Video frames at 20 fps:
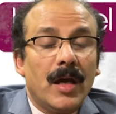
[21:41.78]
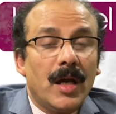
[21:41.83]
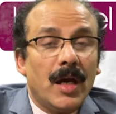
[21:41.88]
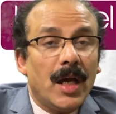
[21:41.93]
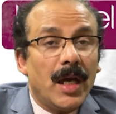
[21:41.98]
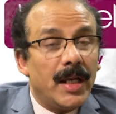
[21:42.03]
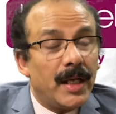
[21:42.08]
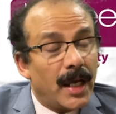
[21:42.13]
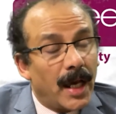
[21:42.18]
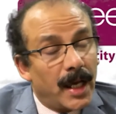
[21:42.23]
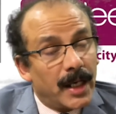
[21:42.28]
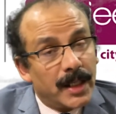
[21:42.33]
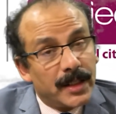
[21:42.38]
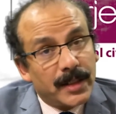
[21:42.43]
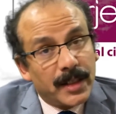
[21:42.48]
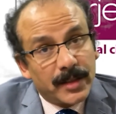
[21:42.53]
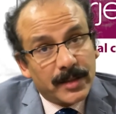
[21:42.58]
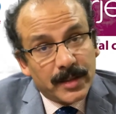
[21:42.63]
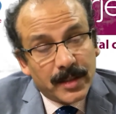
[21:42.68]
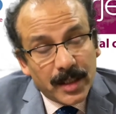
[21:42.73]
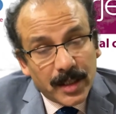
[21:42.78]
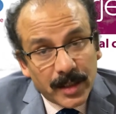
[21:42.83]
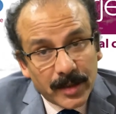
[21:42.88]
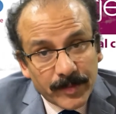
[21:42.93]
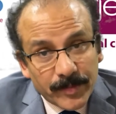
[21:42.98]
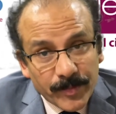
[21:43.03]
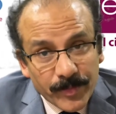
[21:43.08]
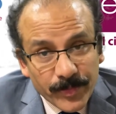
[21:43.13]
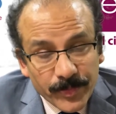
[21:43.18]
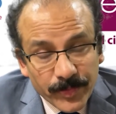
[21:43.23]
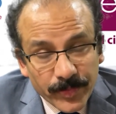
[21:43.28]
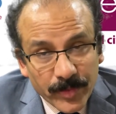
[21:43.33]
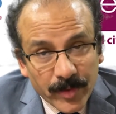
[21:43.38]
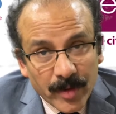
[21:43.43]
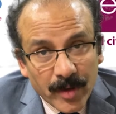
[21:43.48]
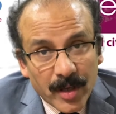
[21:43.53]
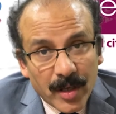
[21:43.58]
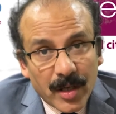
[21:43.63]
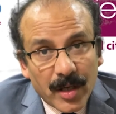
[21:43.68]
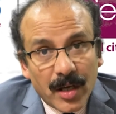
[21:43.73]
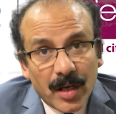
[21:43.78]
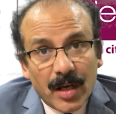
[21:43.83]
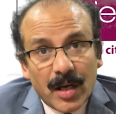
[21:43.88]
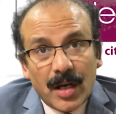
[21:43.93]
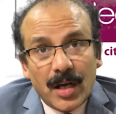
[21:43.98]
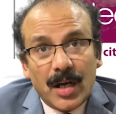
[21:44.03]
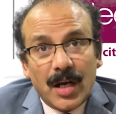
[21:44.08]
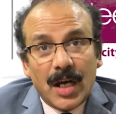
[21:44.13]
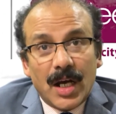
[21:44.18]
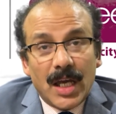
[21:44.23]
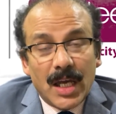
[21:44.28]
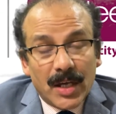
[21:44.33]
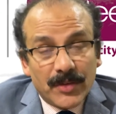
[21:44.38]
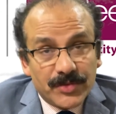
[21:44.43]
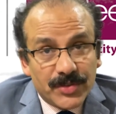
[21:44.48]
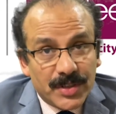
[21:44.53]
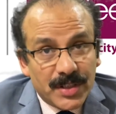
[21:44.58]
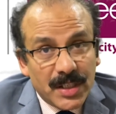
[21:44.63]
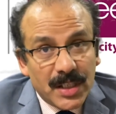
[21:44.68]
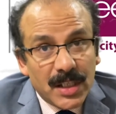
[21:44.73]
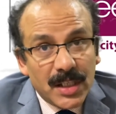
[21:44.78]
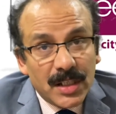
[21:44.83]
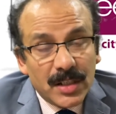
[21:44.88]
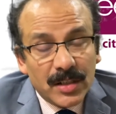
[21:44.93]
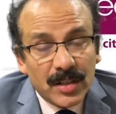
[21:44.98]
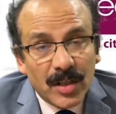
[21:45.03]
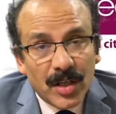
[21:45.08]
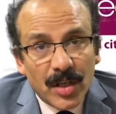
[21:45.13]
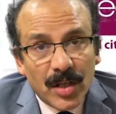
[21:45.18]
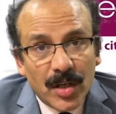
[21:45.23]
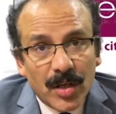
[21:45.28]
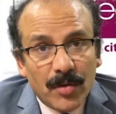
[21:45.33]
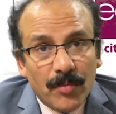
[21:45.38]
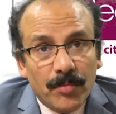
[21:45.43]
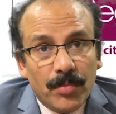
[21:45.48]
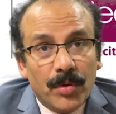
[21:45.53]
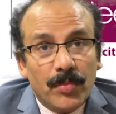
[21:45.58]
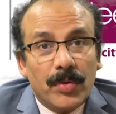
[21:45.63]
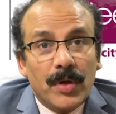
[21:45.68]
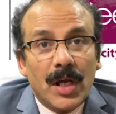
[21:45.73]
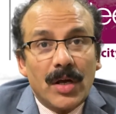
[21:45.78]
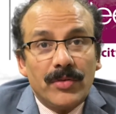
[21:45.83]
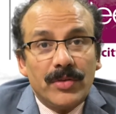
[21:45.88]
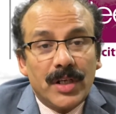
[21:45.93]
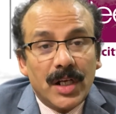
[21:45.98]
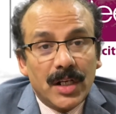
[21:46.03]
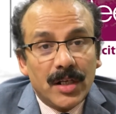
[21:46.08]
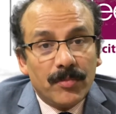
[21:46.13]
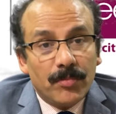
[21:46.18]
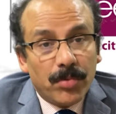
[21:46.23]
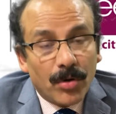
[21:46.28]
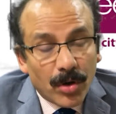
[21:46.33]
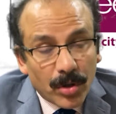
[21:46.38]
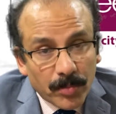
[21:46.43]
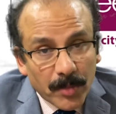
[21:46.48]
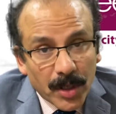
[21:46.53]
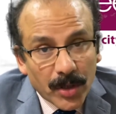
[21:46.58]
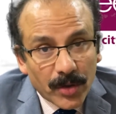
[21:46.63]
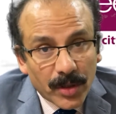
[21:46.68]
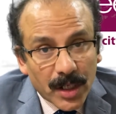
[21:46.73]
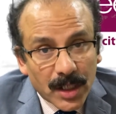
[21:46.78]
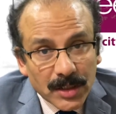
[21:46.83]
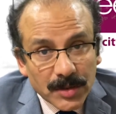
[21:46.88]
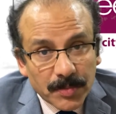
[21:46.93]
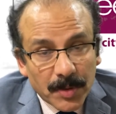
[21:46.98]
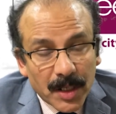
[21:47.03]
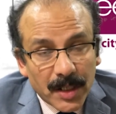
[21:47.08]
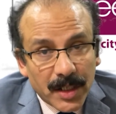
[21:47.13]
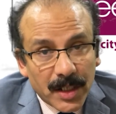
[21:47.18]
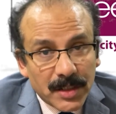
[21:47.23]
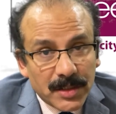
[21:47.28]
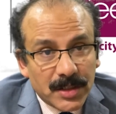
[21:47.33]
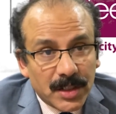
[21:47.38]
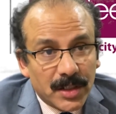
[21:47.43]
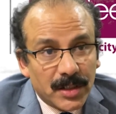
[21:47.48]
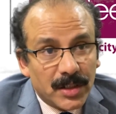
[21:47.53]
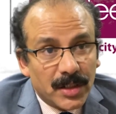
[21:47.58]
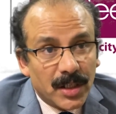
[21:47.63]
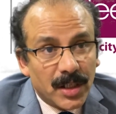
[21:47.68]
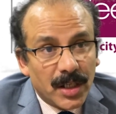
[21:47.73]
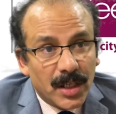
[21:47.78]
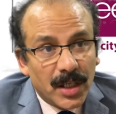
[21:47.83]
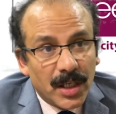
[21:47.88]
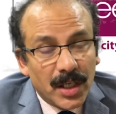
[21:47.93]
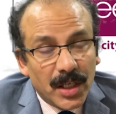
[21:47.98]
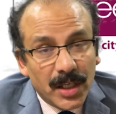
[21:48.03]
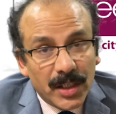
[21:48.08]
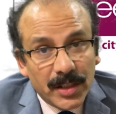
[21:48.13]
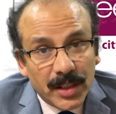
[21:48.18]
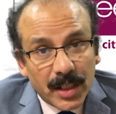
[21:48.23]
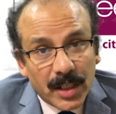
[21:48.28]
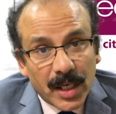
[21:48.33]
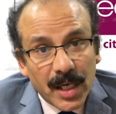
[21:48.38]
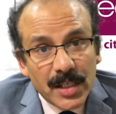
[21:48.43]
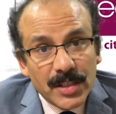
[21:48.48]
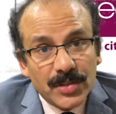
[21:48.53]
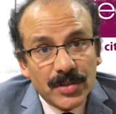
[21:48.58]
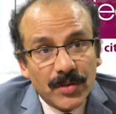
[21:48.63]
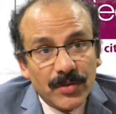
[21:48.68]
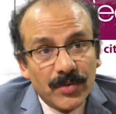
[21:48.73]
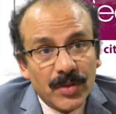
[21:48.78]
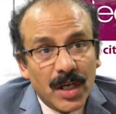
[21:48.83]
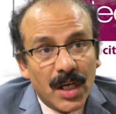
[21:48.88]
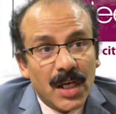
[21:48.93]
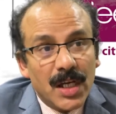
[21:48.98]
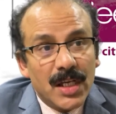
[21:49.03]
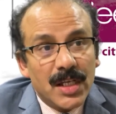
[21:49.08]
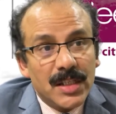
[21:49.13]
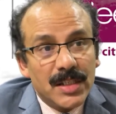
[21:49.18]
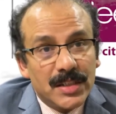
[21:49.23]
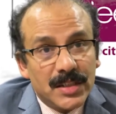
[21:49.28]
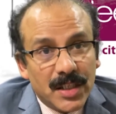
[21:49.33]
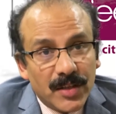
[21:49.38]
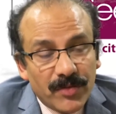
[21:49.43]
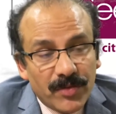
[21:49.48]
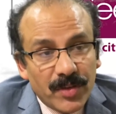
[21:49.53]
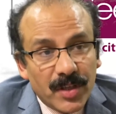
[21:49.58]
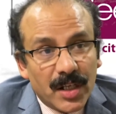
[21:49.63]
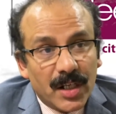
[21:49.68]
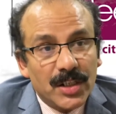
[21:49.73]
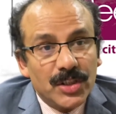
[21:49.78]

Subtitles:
And another thing, I have seen people have done bone marrow transplantation in the case of severe